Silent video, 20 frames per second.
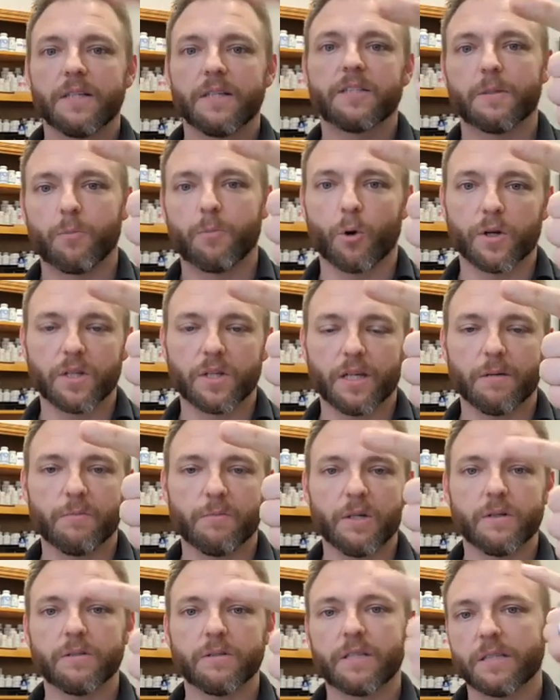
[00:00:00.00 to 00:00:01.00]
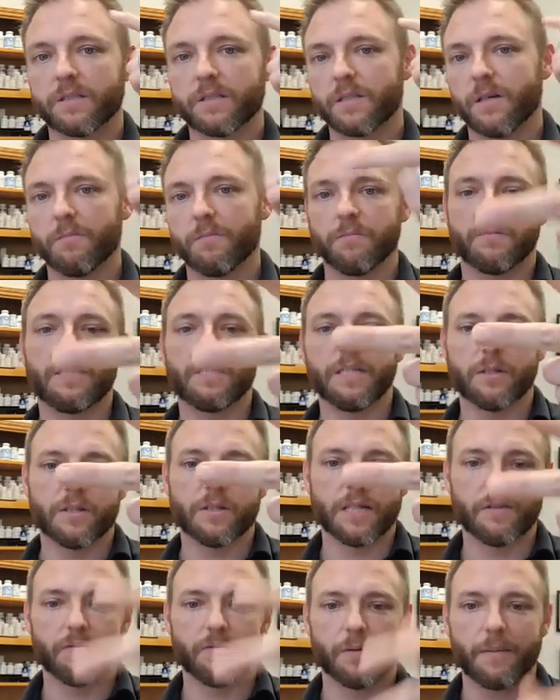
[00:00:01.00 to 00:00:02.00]
support the immune system, deal
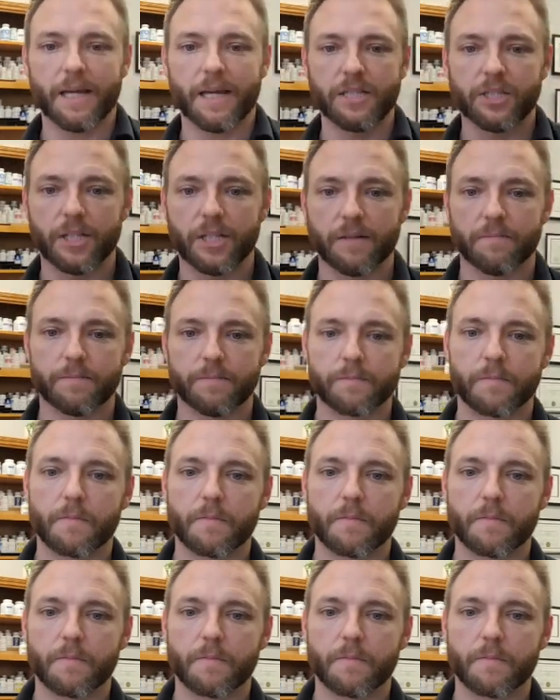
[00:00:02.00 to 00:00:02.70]
with the inflammation.